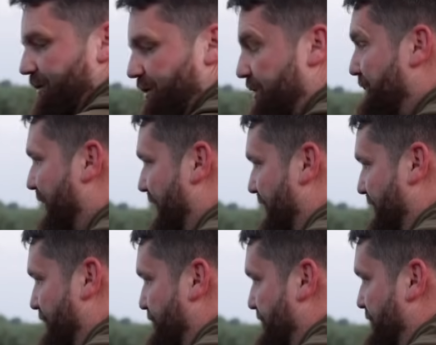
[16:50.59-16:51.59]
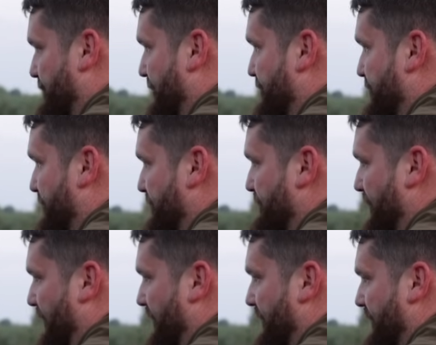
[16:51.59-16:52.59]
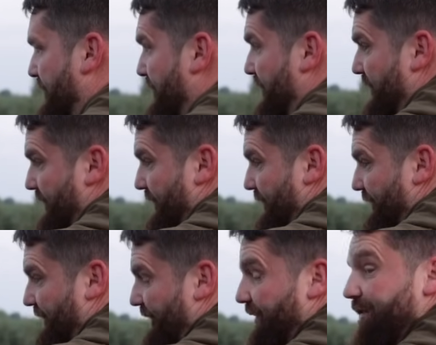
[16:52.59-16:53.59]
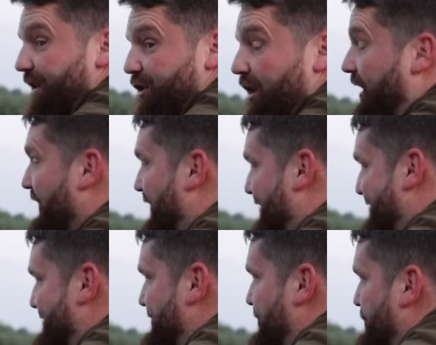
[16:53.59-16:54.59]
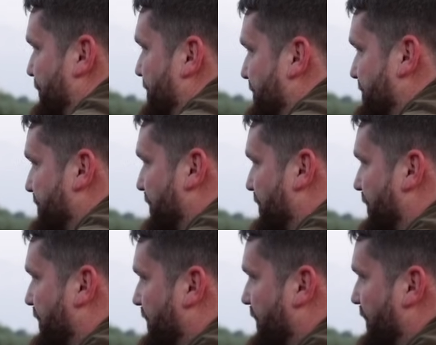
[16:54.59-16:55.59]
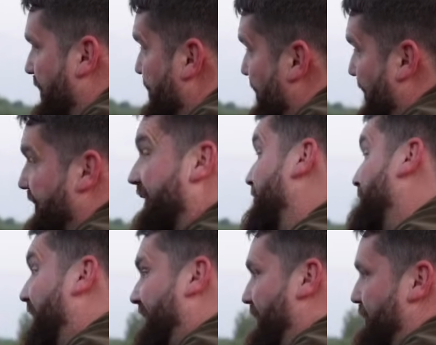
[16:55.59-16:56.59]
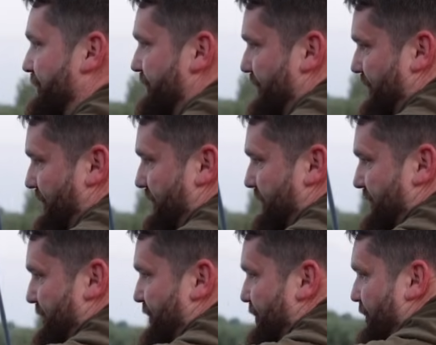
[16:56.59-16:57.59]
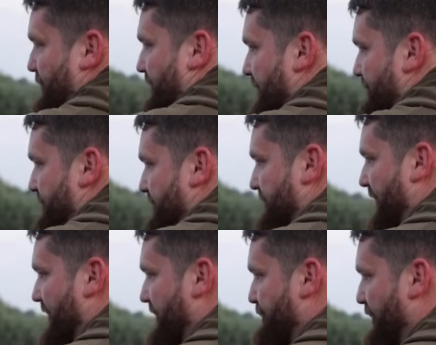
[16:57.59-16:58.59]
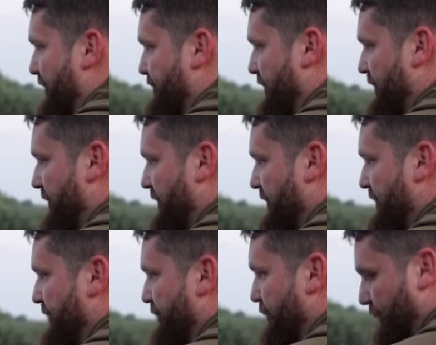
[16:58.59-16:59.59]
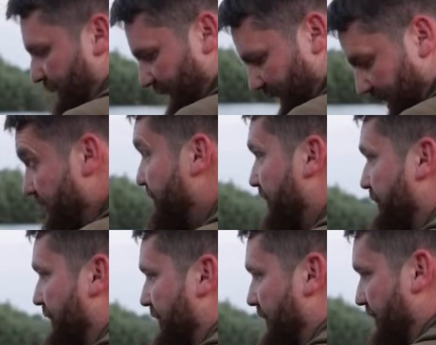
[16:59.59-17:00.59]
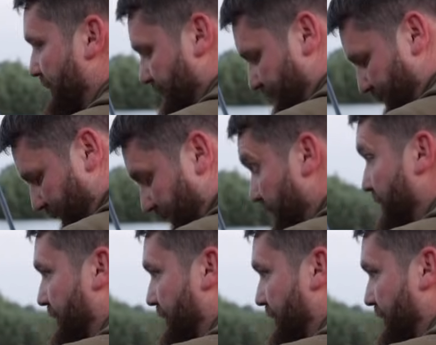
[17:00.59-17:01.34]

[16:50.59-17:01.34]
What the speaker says: to just panic in those situations, but if the fish can't get into the reeds, they'll have to come back out. So keep steady pressure, and normally they will come free.